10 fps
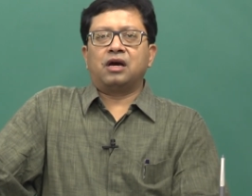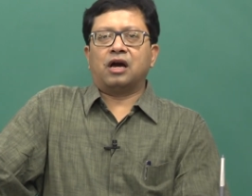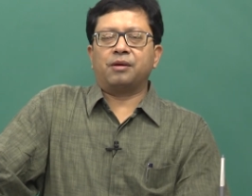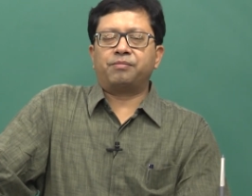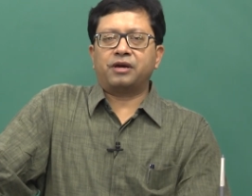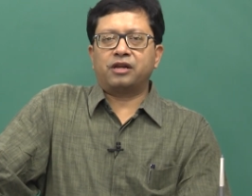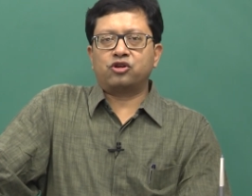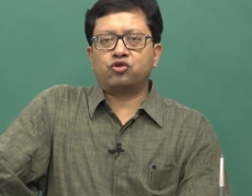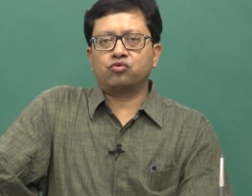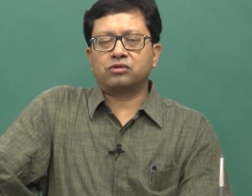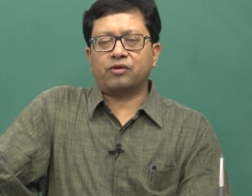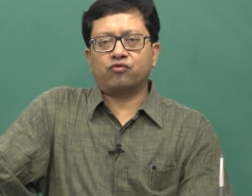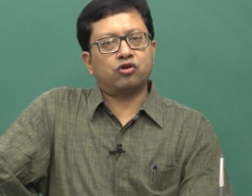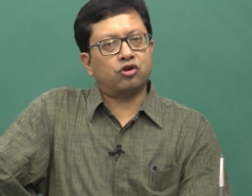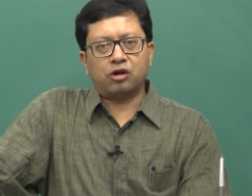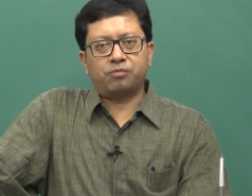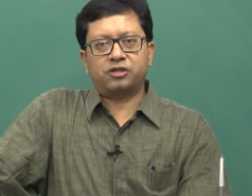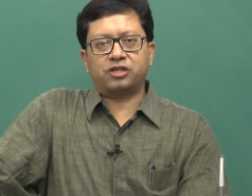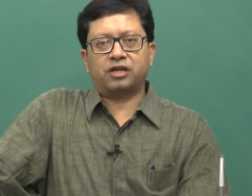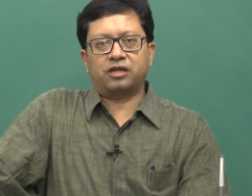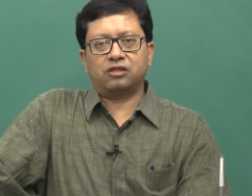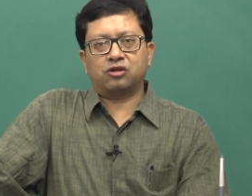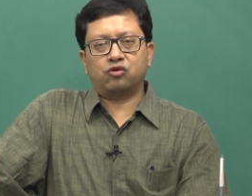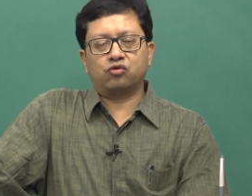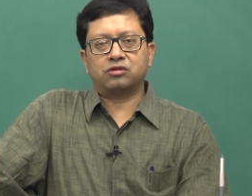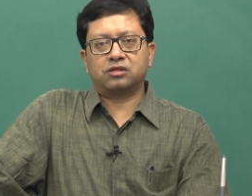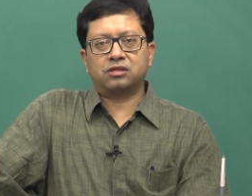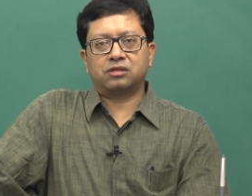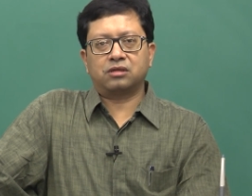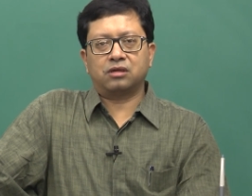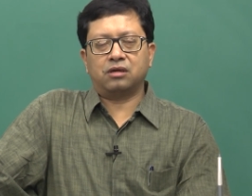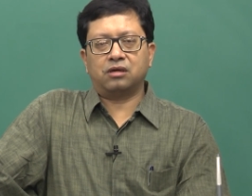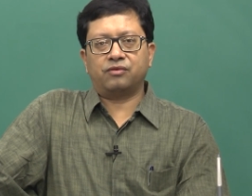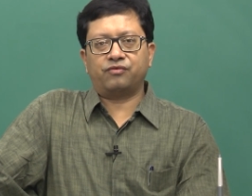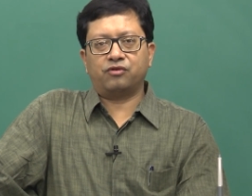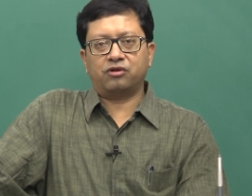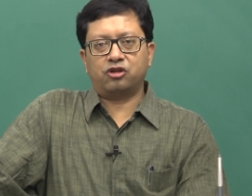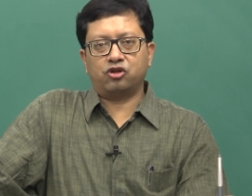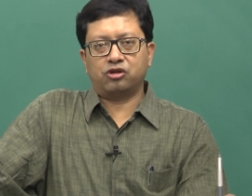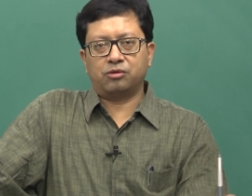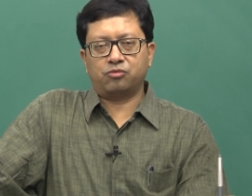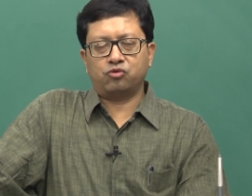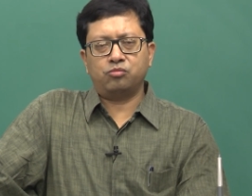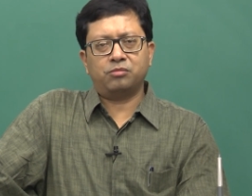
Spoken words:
IPR issues, I would not be sharing the notes for TQM2,